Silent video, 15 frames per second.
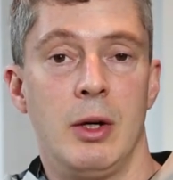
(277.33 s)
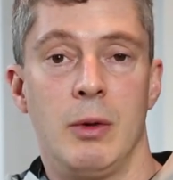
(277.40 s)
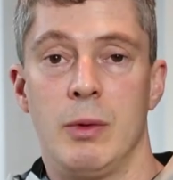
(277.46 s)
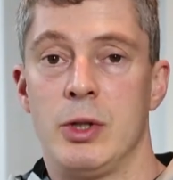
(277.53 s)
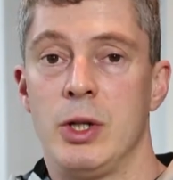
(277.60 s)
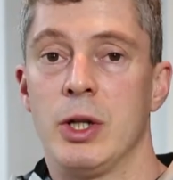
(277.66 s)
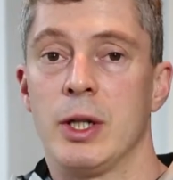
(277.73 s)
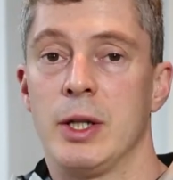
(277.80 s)

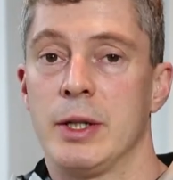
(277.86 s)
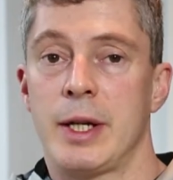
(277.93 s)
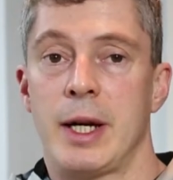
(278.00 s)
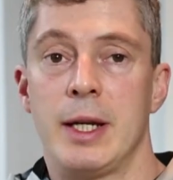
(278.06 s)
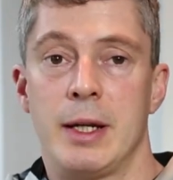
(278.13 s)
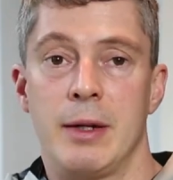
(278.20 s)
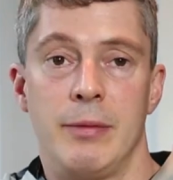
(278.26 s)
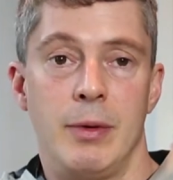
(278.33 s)
which you can
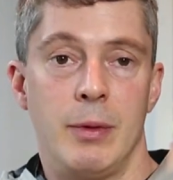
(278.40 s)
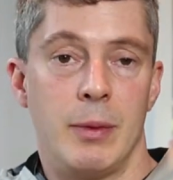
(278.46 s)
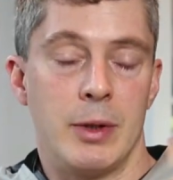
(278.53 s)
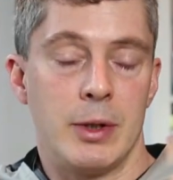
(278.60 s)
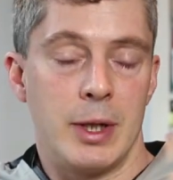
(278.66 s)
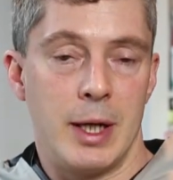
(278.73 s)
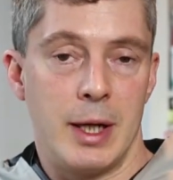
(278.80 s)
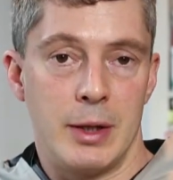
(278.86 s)
take if you
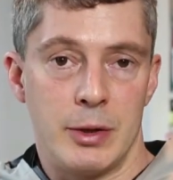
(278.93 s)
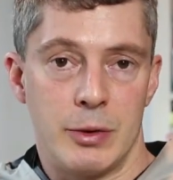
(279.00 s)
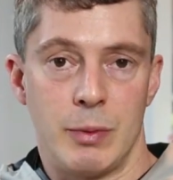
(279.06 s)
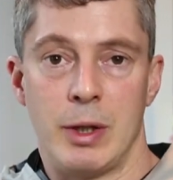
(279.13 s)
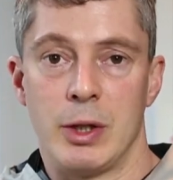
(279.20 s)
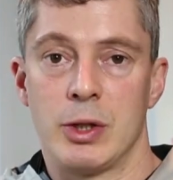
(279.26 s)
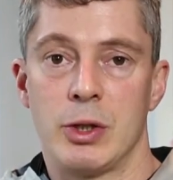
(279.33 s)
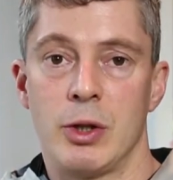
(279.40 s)
want to get
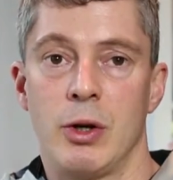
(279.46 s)
switched